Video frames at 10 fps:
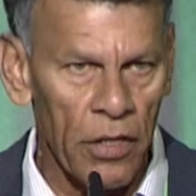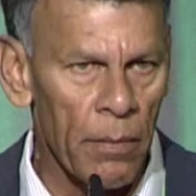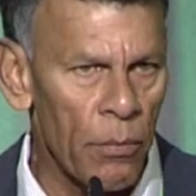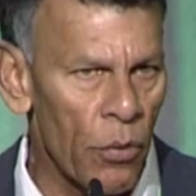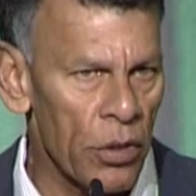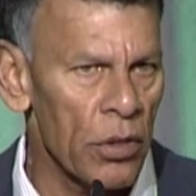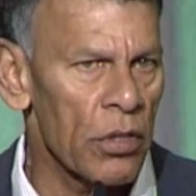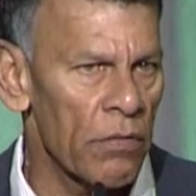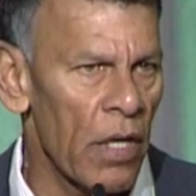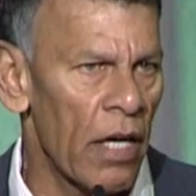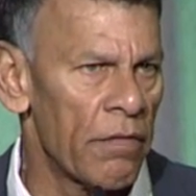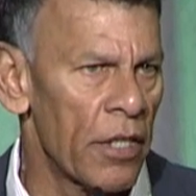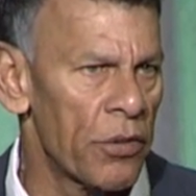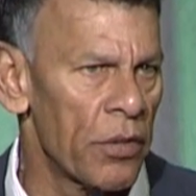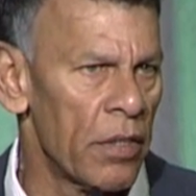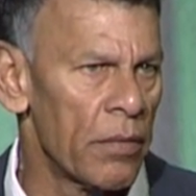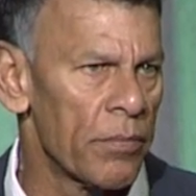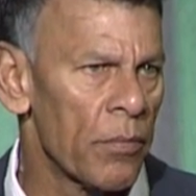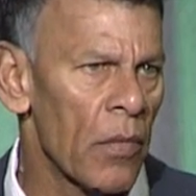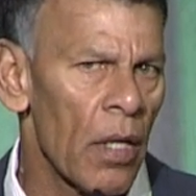importance of that victory
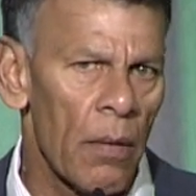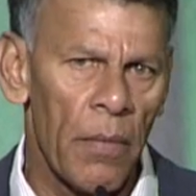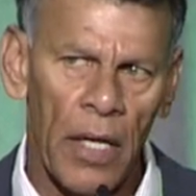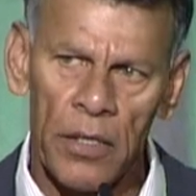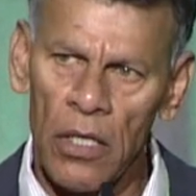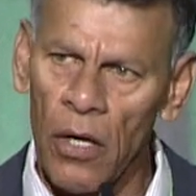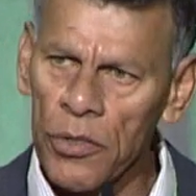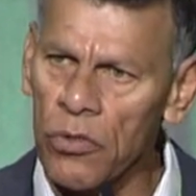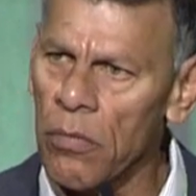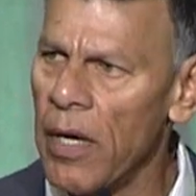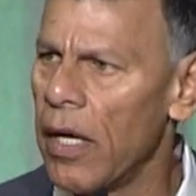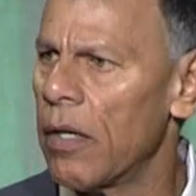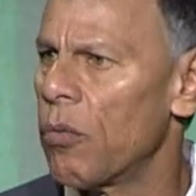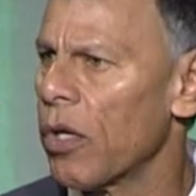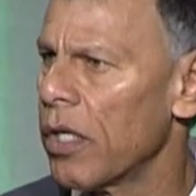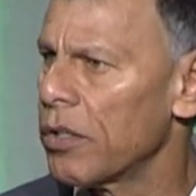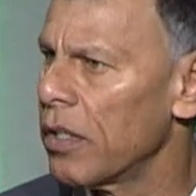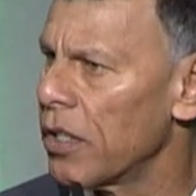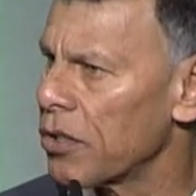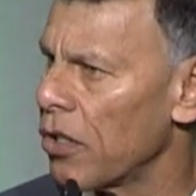because it also makes workers in
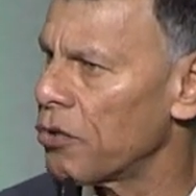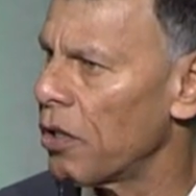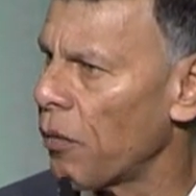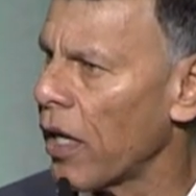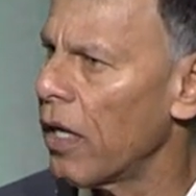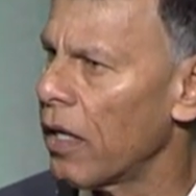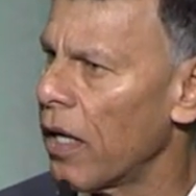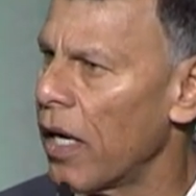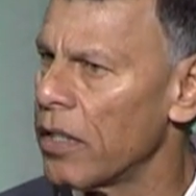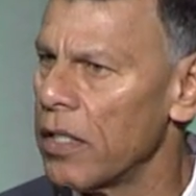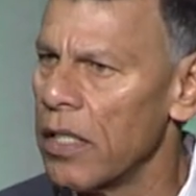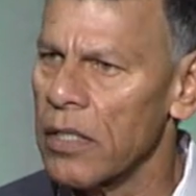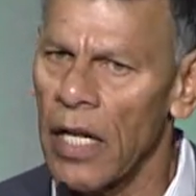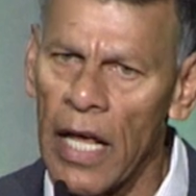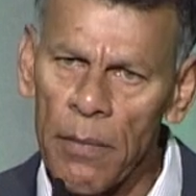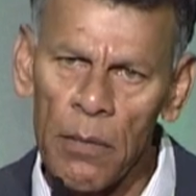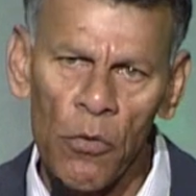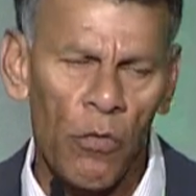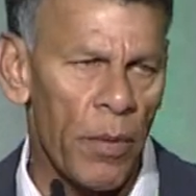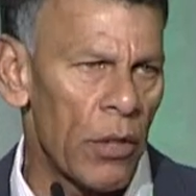this country recognize it is a labor
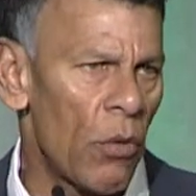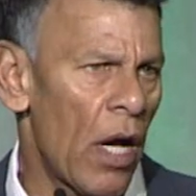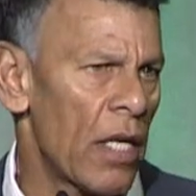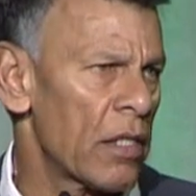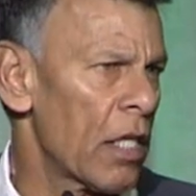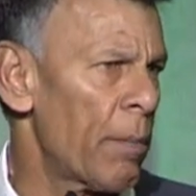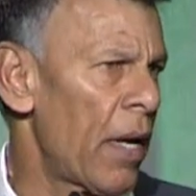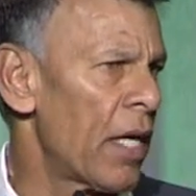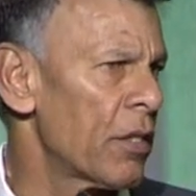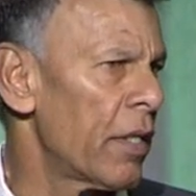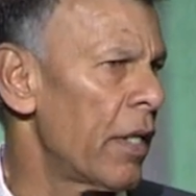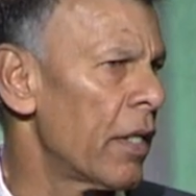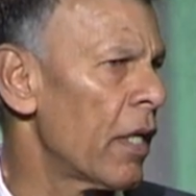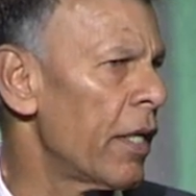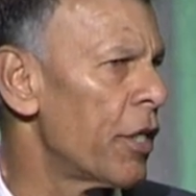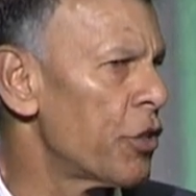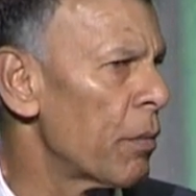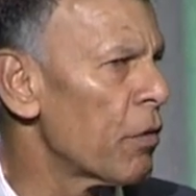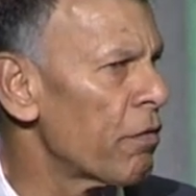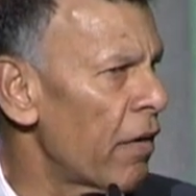movement who has the capacity and the
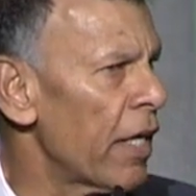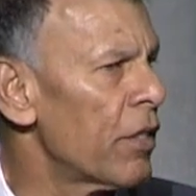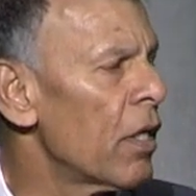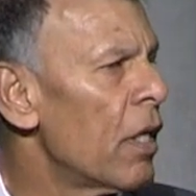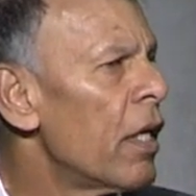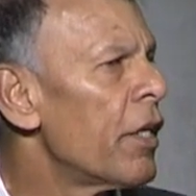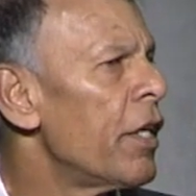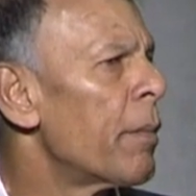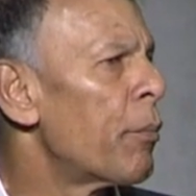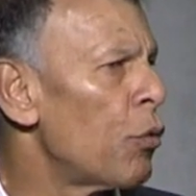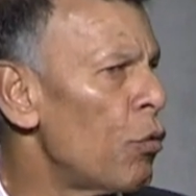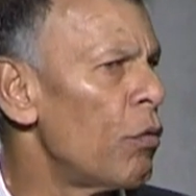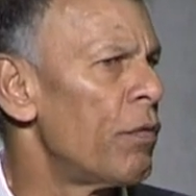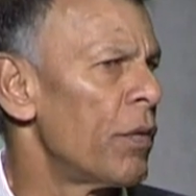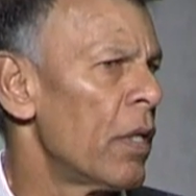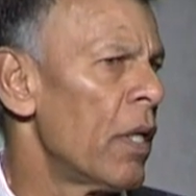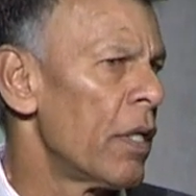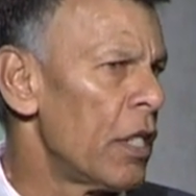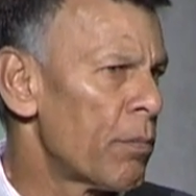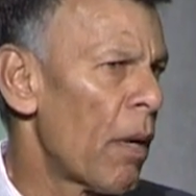leadership to fight to improve
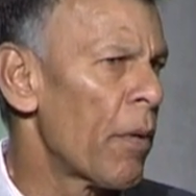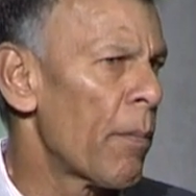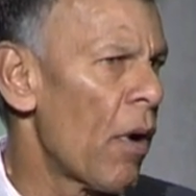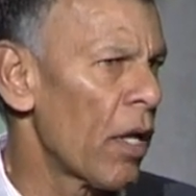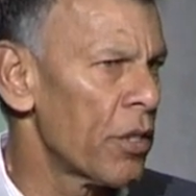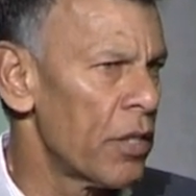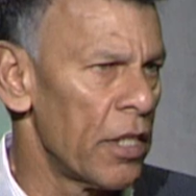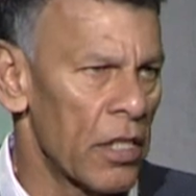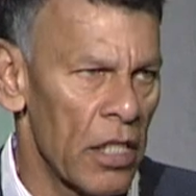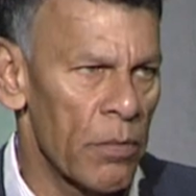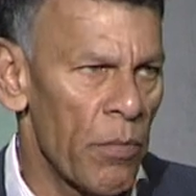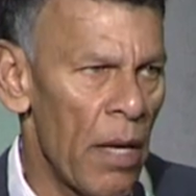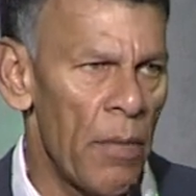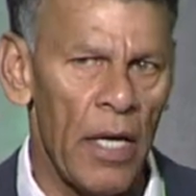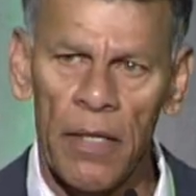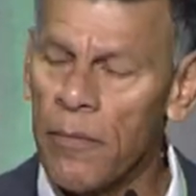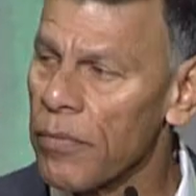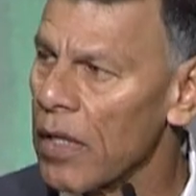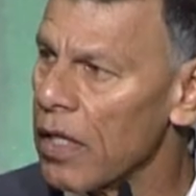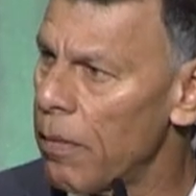these public policies. It's maybe
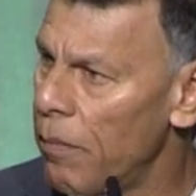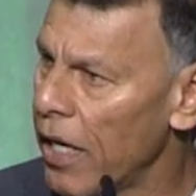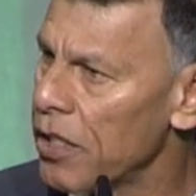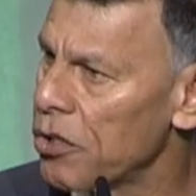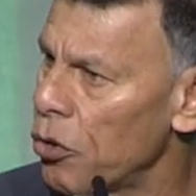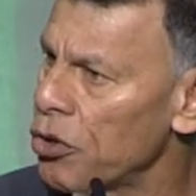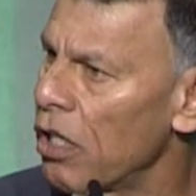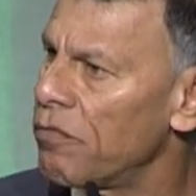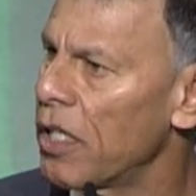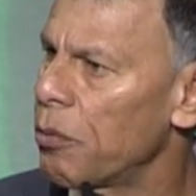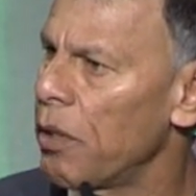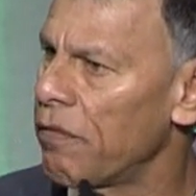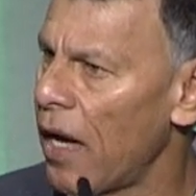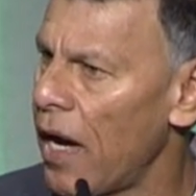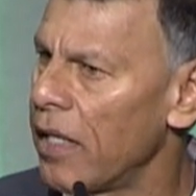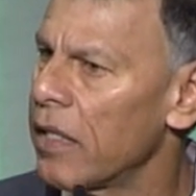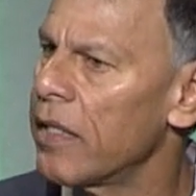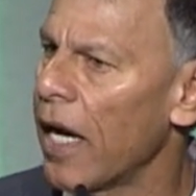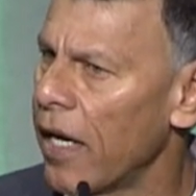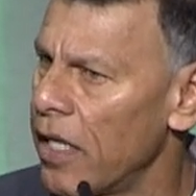the biggest social victory we've had in
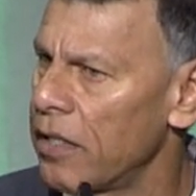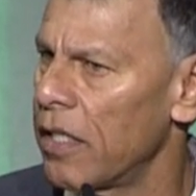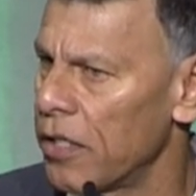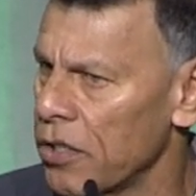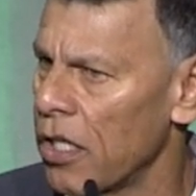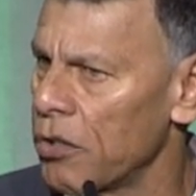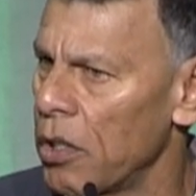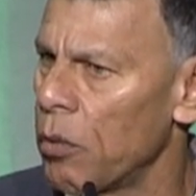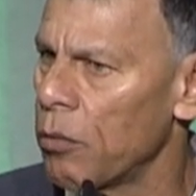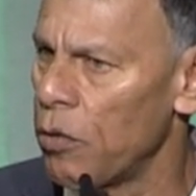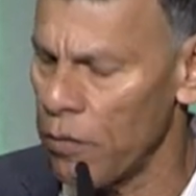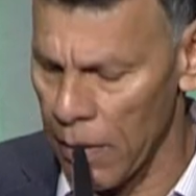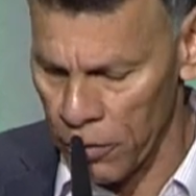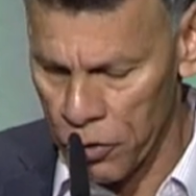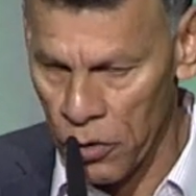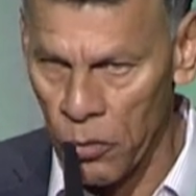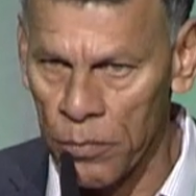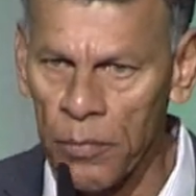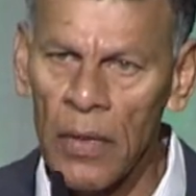decades in this country, what we were able to do.